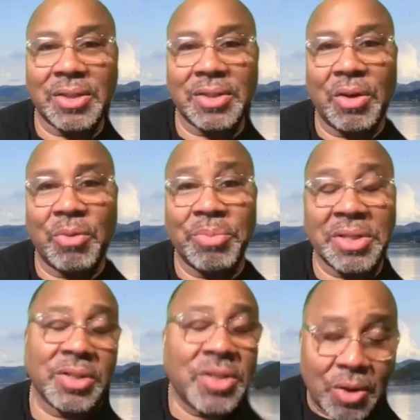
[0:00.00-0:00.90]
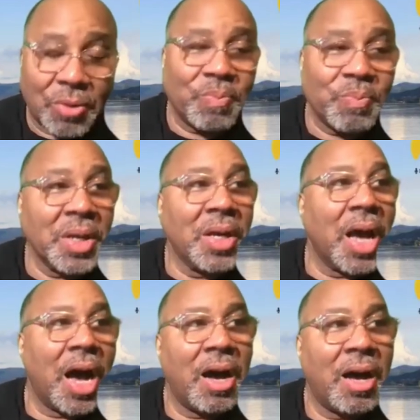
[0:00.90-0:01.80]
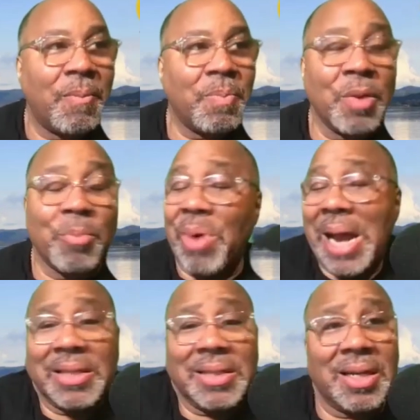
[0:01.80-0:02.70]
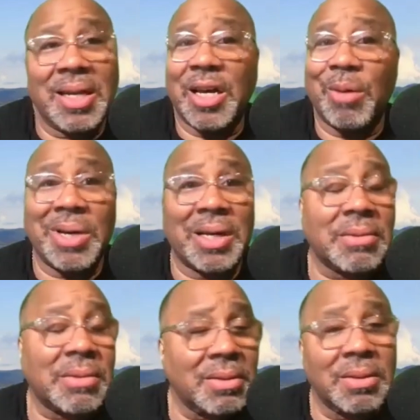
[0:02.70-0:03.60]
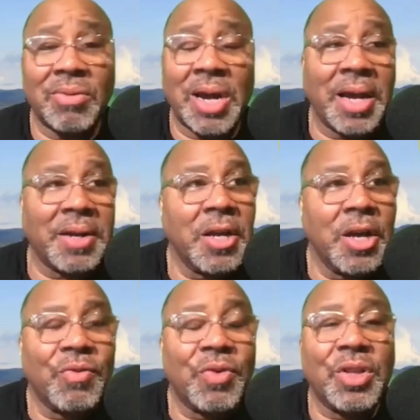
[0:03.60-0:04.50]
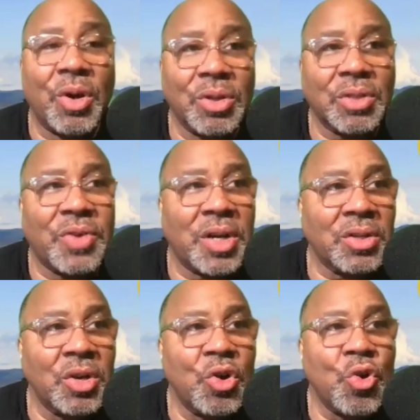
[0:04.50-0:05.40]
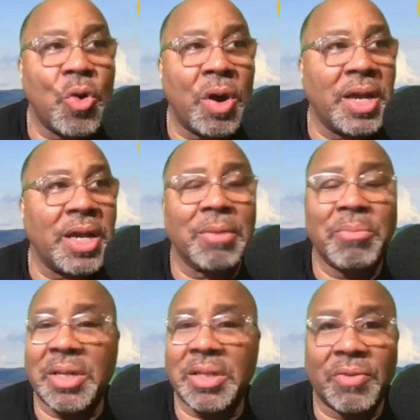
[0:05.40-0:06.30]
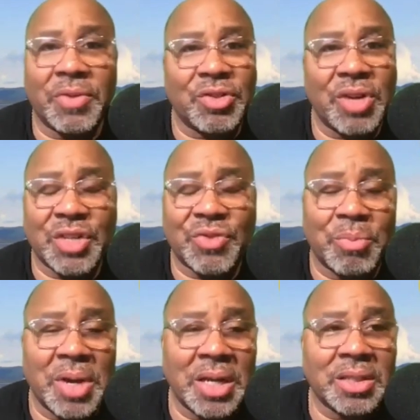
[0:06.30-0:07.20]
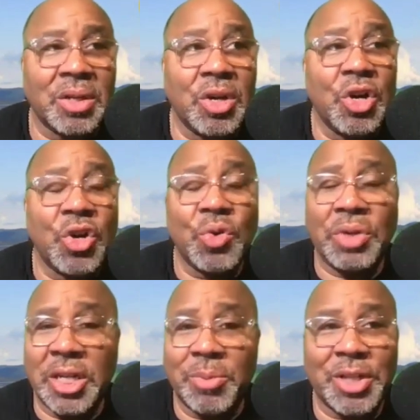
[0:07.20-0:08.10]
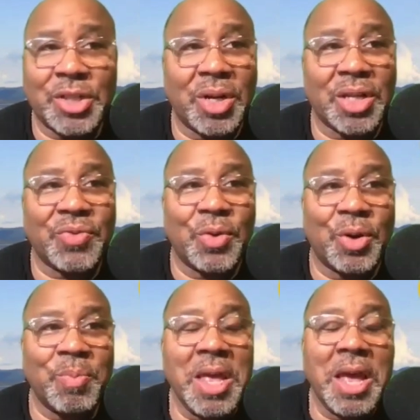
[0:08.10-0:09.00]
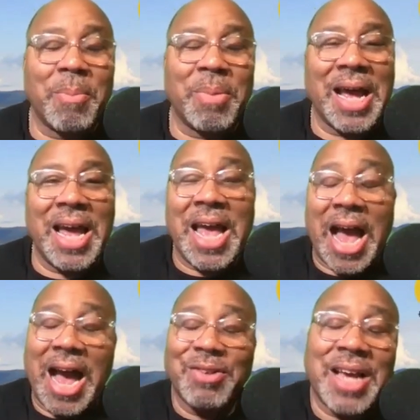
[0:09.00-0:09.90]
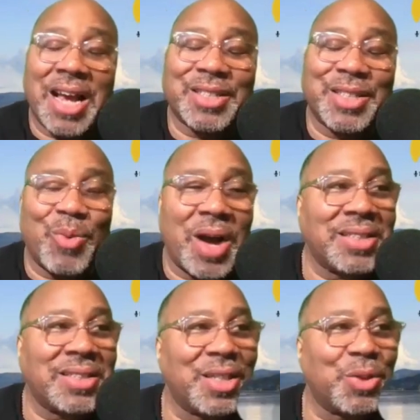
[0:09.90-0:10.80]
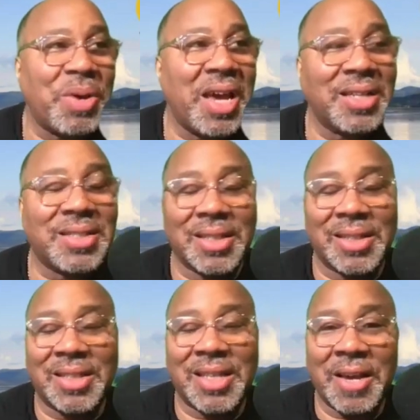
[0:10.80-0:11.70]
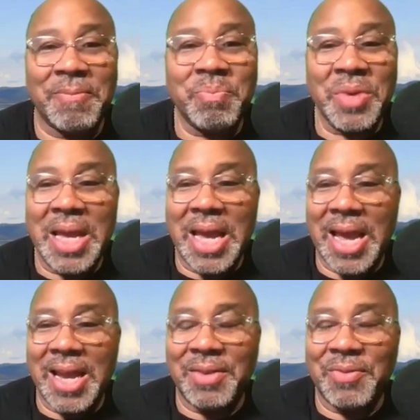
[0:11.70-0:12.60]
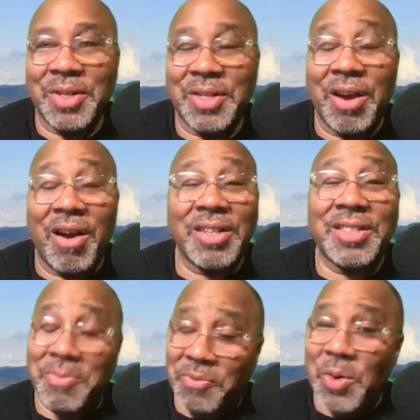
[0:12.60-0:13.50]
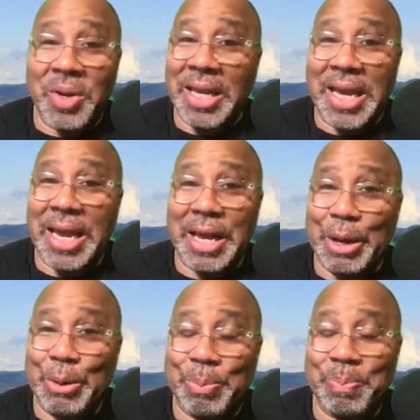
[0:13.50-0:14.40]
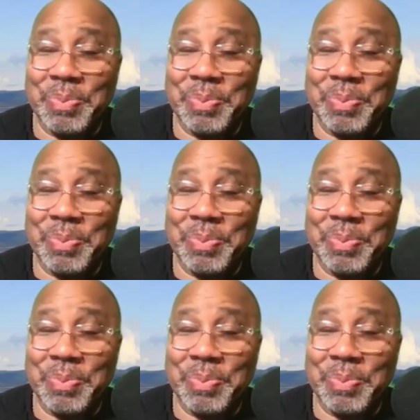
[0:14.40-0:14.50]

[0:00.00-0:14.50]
his own business. So uh, Brad is here to help us, right? For those of us who are in the midst of a transformation, who need to be transformed. But I, I was actually watching his page the other day, and there are some folk he can't help